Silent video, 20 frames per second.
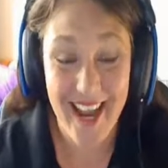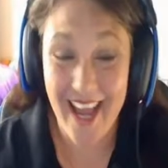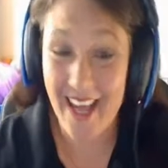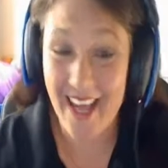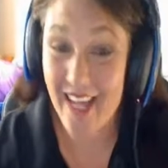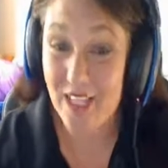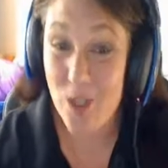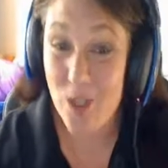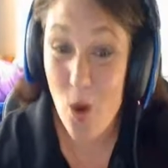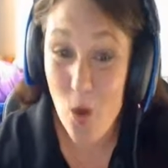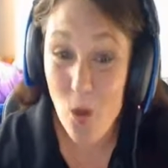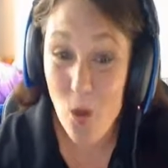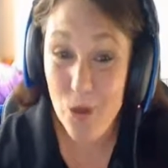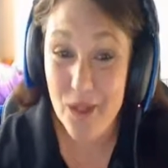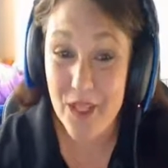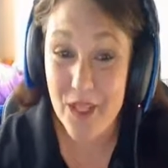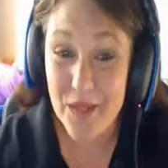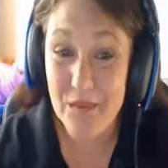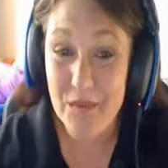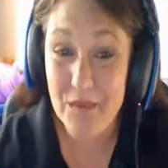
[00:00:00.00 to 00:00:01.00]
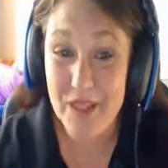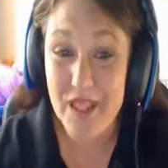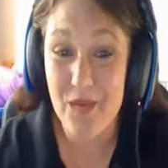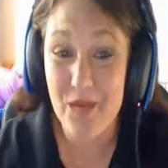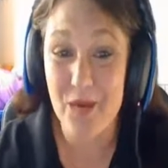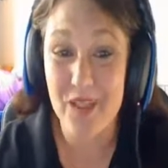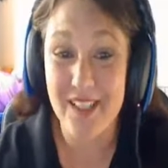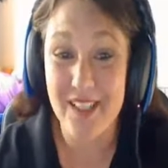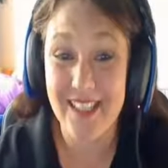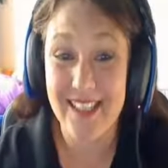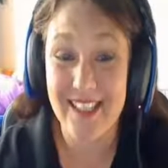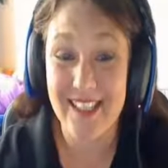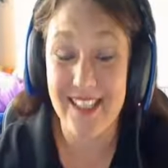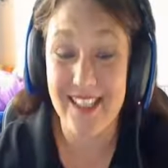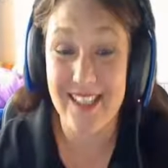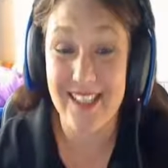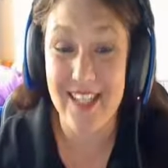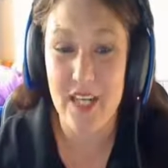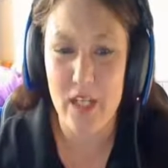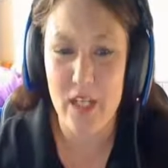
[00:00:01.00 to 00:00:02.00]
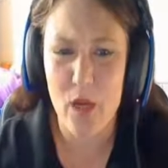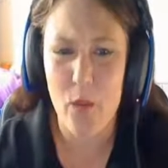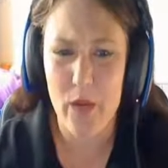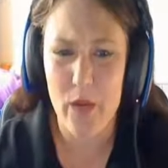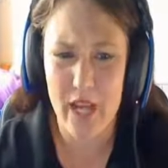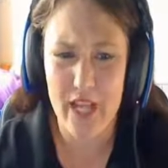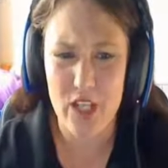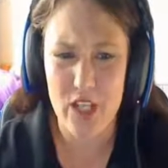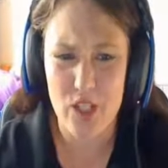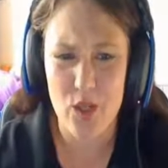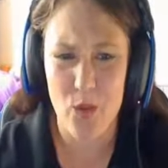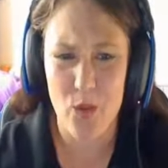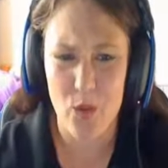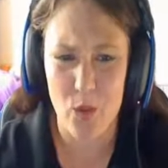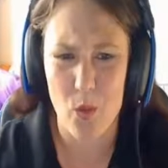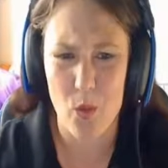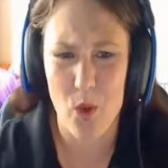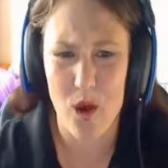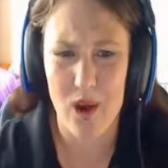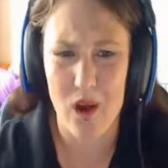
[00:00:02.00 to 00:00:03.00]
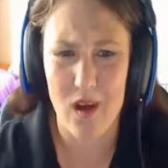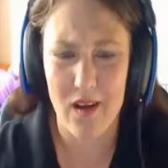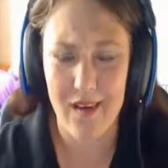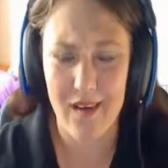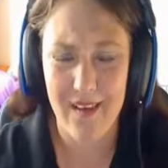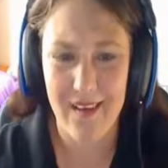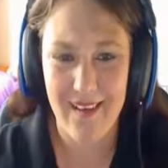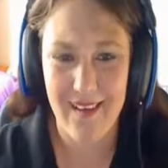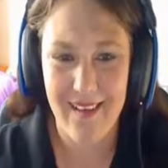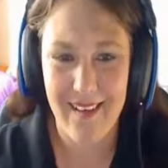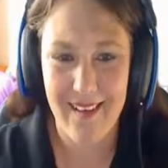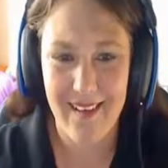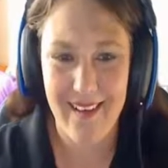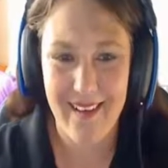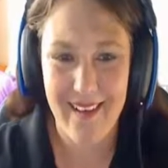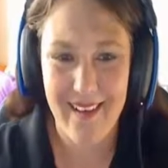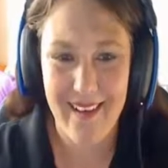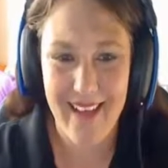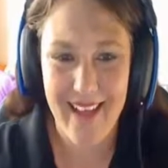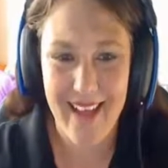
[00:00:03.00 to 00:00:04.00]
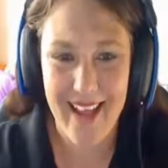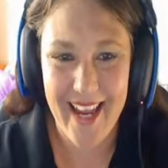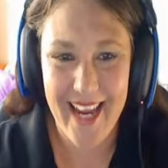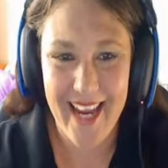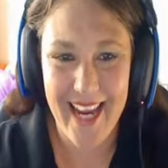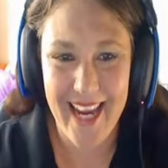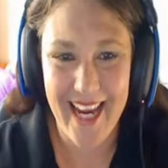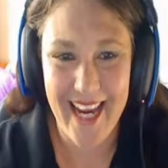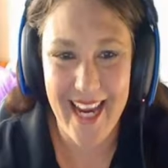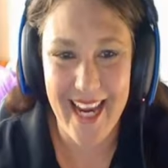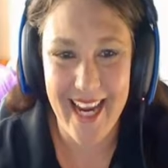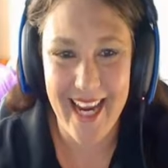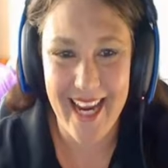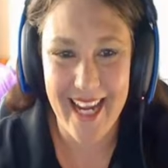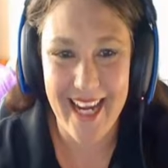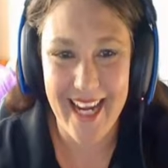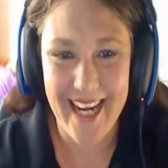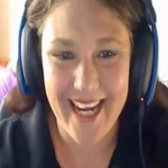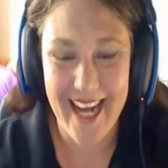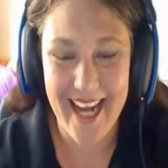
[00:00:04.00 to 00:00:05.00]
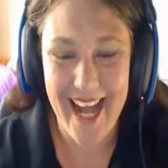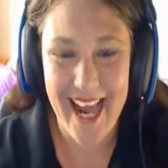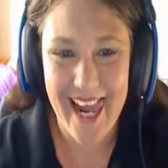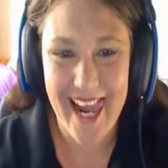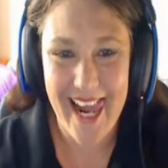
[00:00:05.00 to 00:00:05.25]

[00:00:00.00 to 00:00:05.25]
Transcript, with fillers: And I told them, but they weren't listening. I was like, no, we got to show them the wall. And